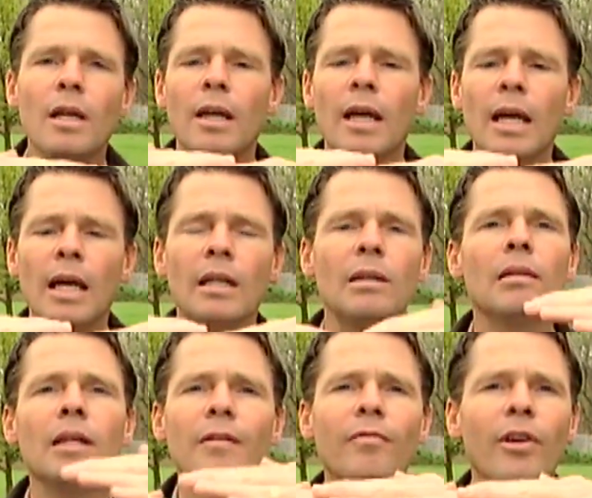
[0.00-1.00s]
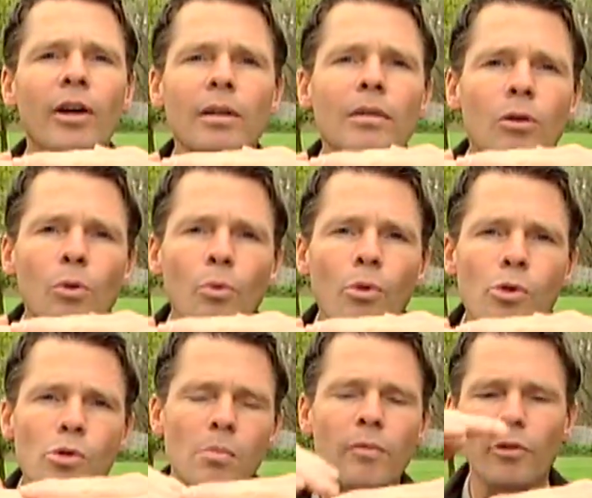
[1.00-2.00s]
and leave very little
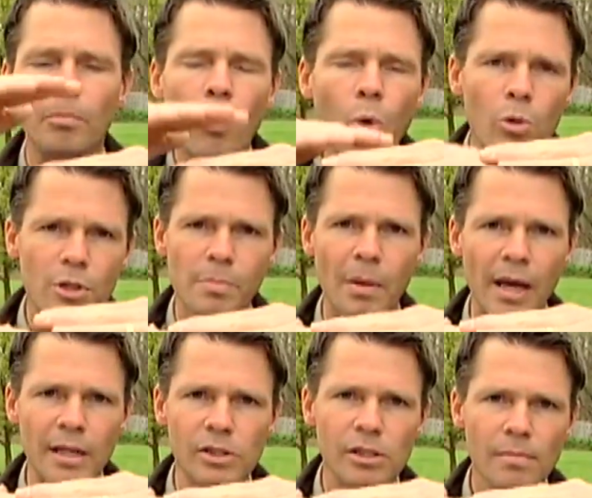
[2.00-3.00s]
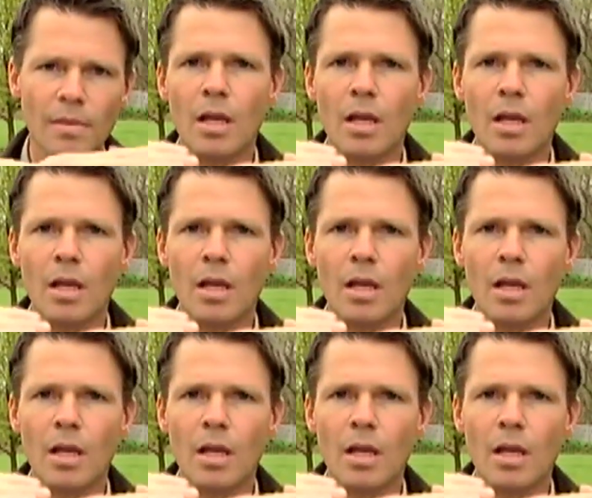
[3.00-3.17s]
room for pore space.